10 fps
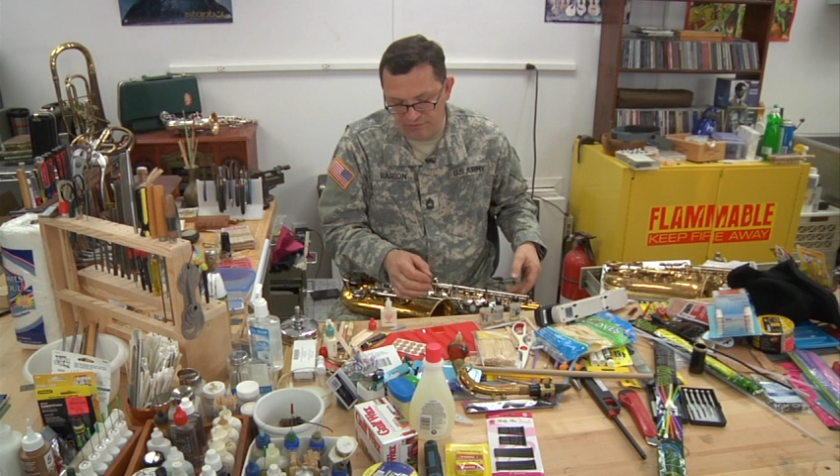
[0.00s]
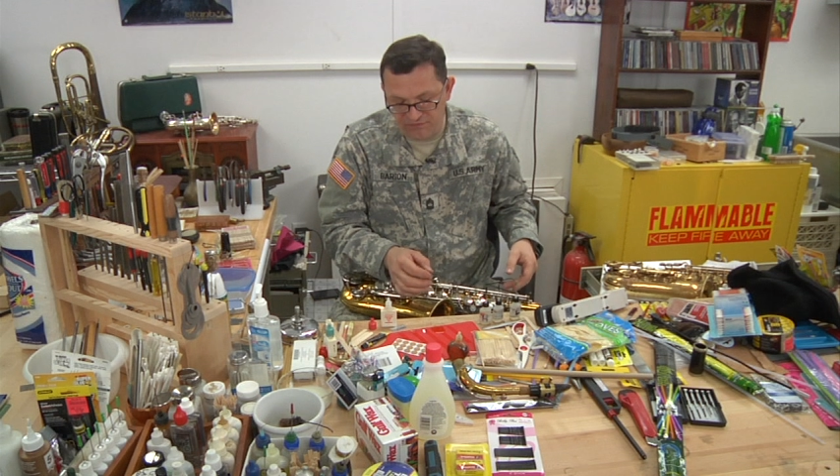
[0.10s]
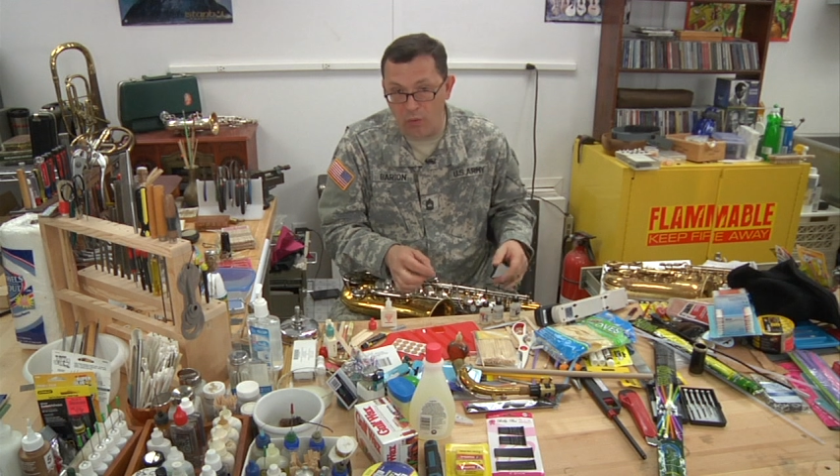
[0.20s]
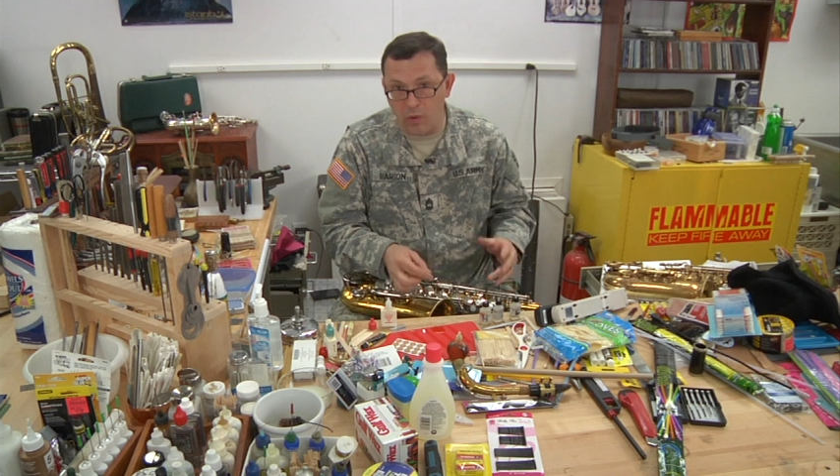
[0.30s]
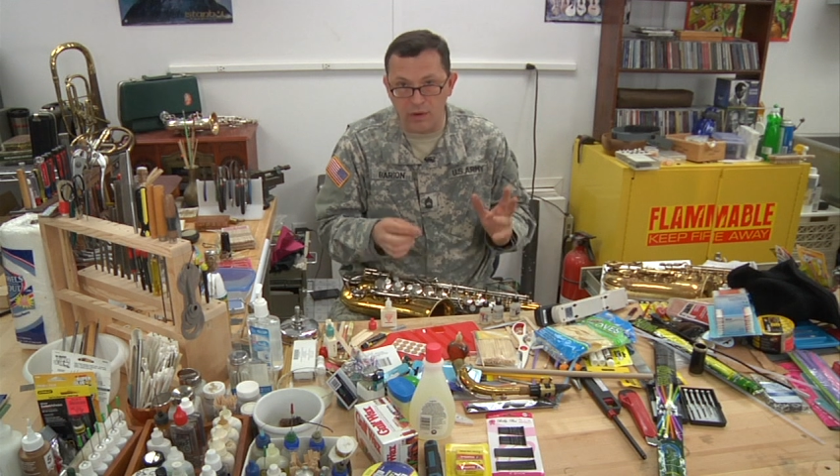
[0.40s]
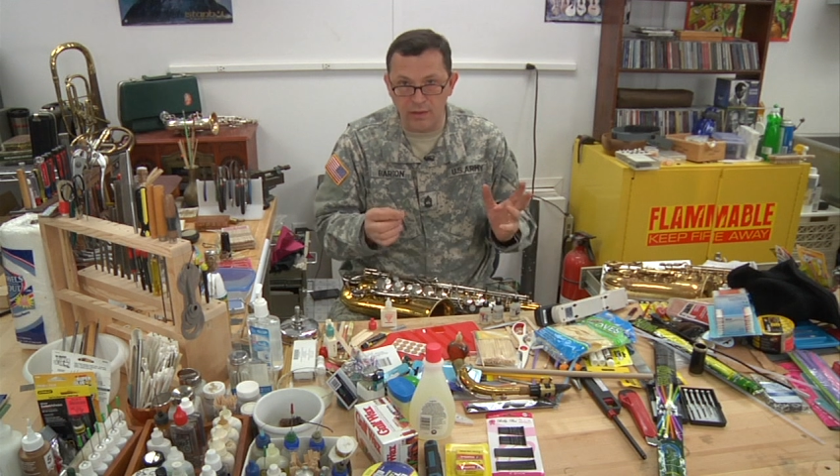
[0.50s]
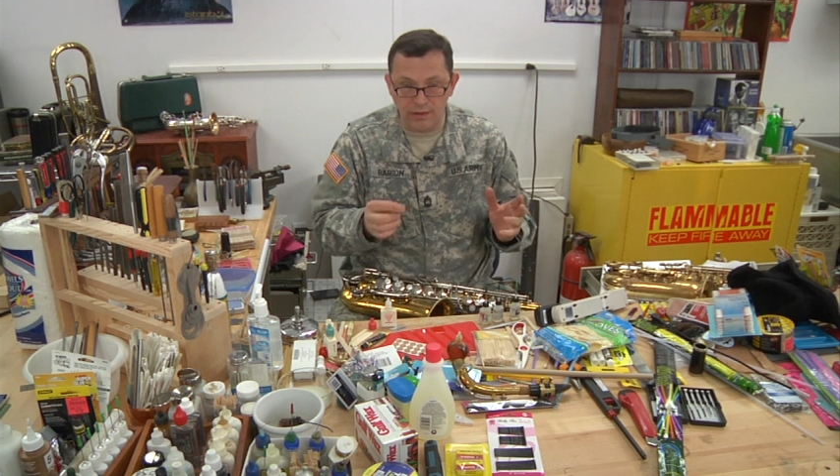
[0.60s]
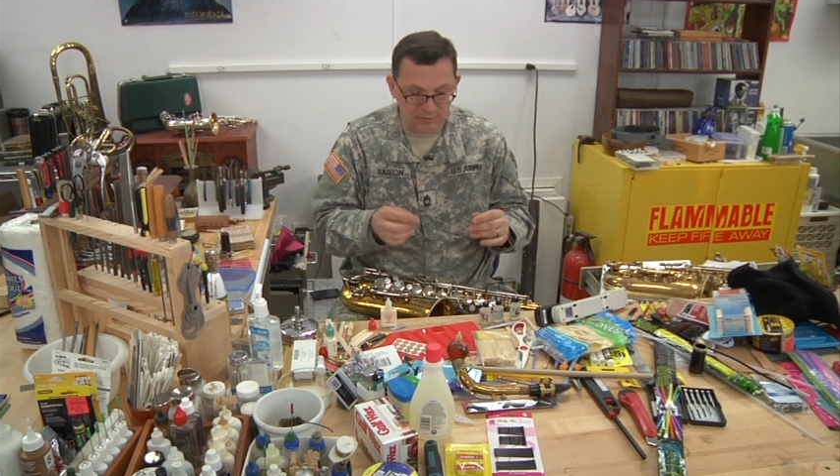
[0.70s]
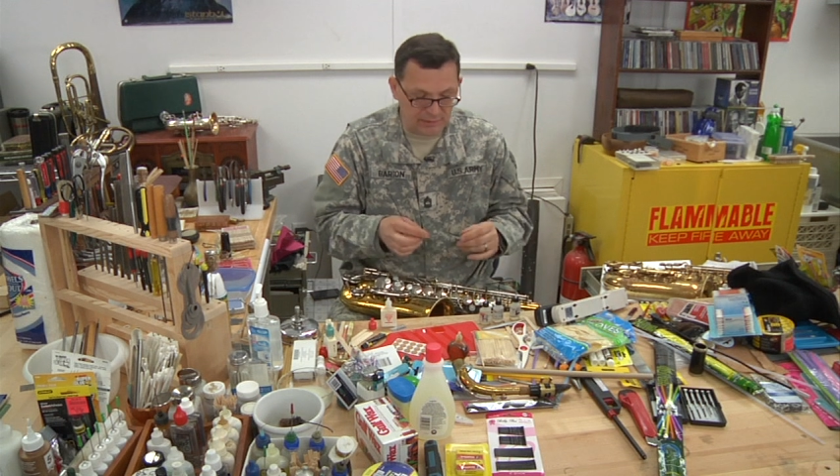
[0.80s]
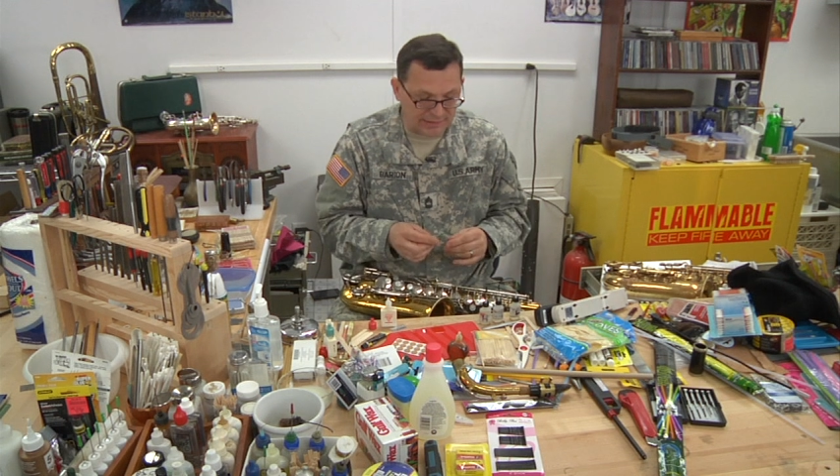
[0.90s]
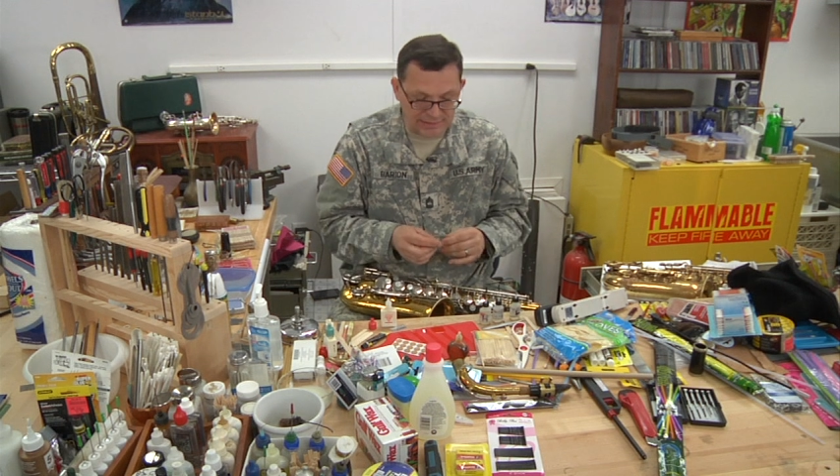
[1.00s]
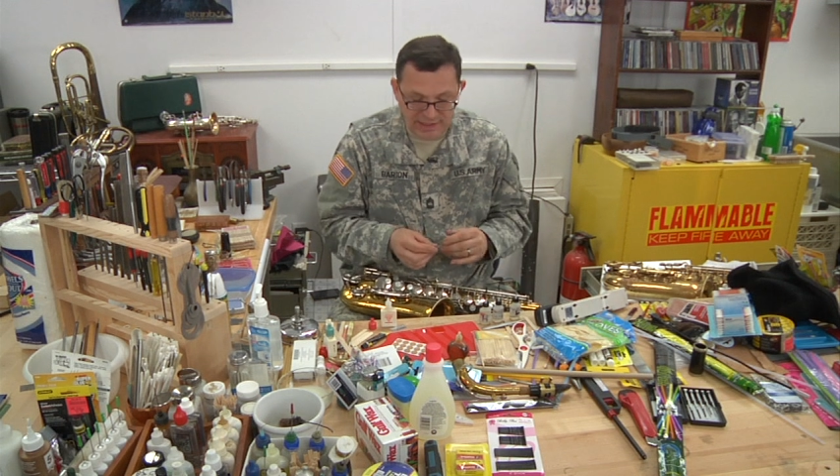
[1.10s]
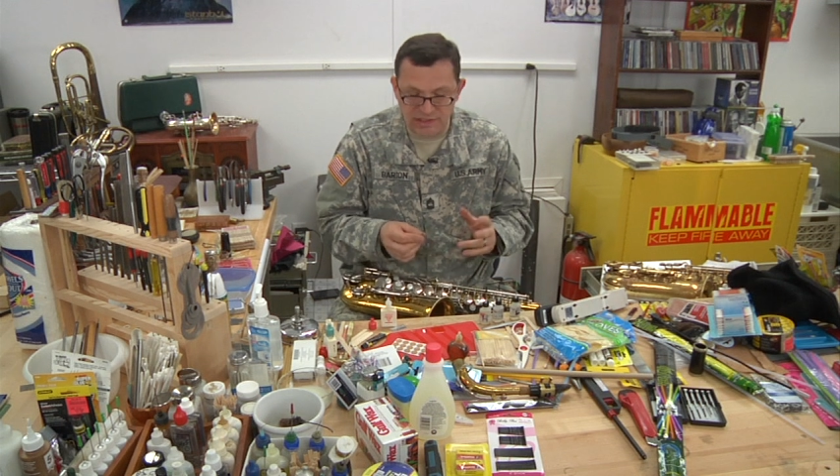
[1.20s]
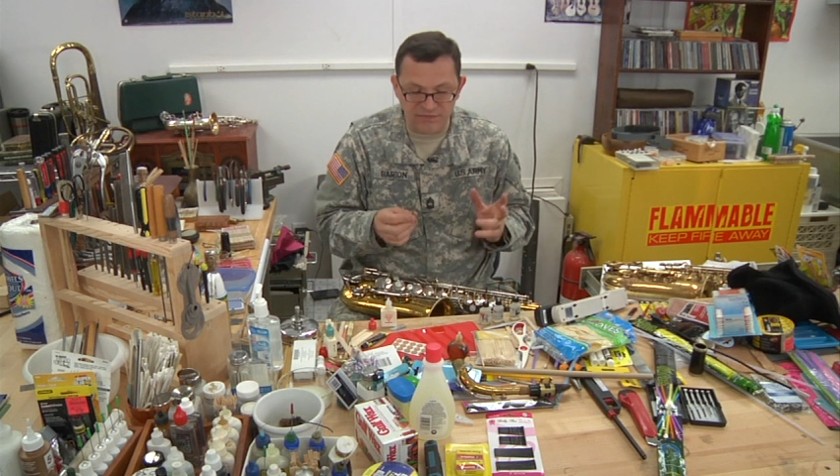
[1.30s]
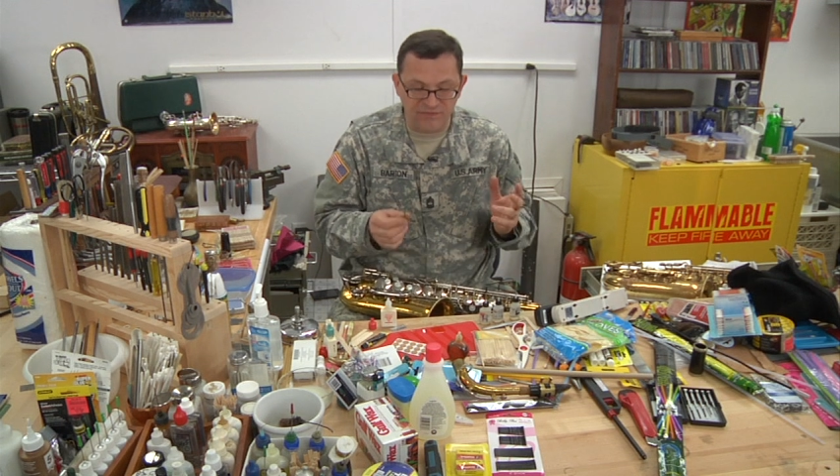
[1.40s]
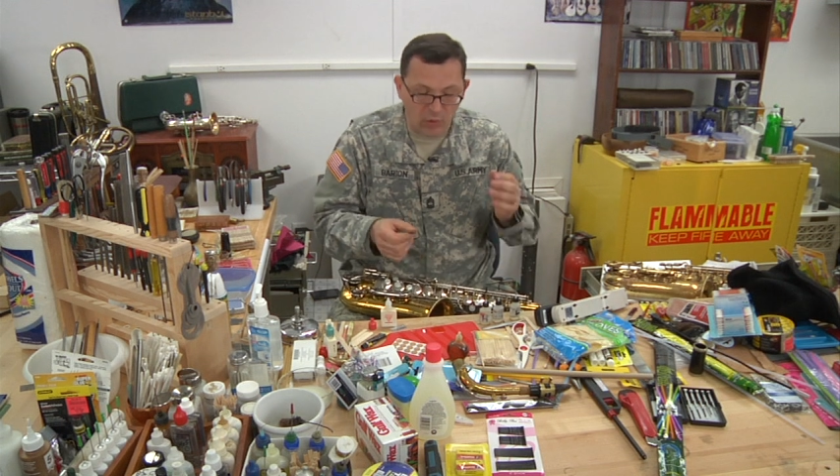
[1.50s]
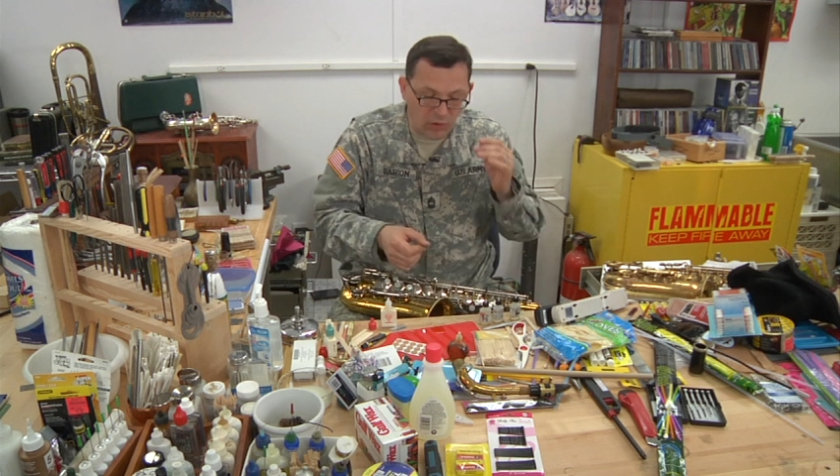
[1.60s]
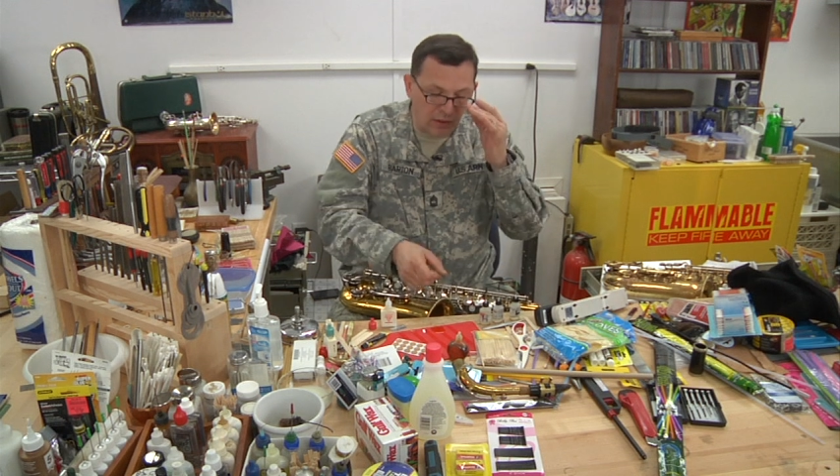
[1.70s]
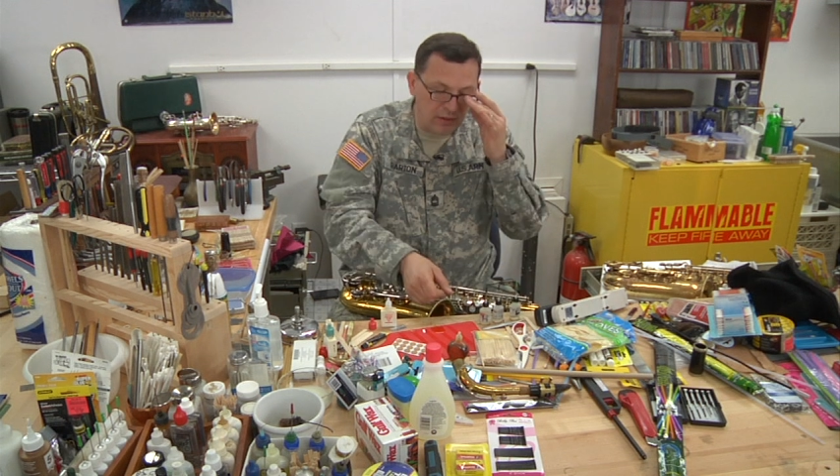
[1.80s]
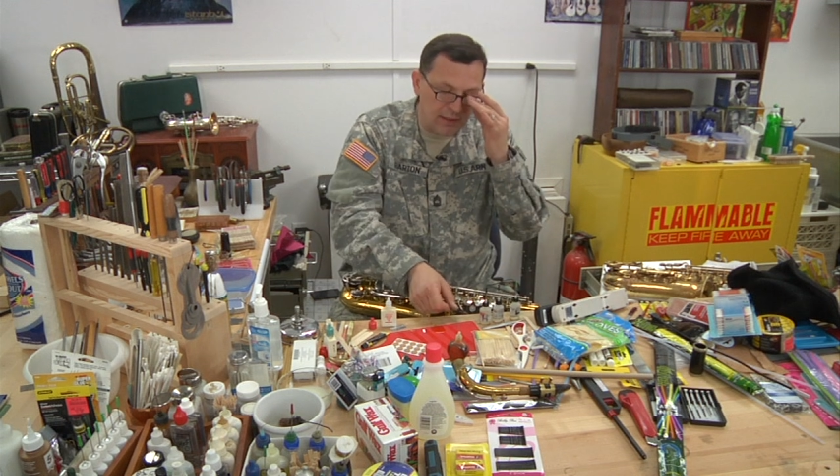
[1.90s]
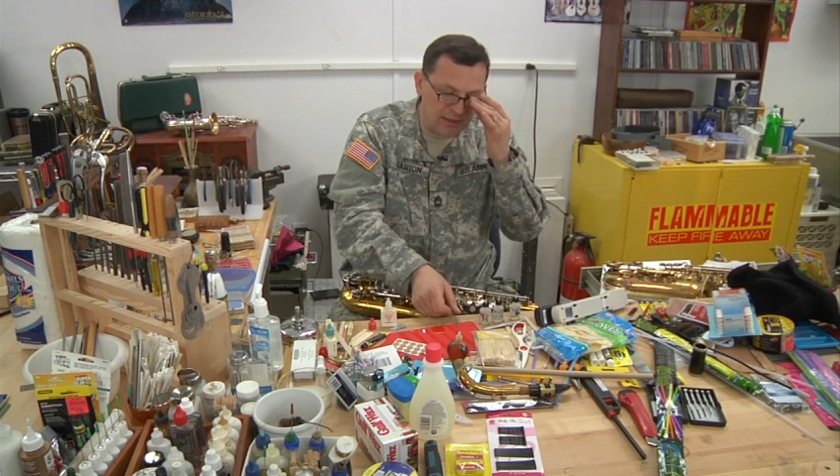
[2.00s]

four, at least four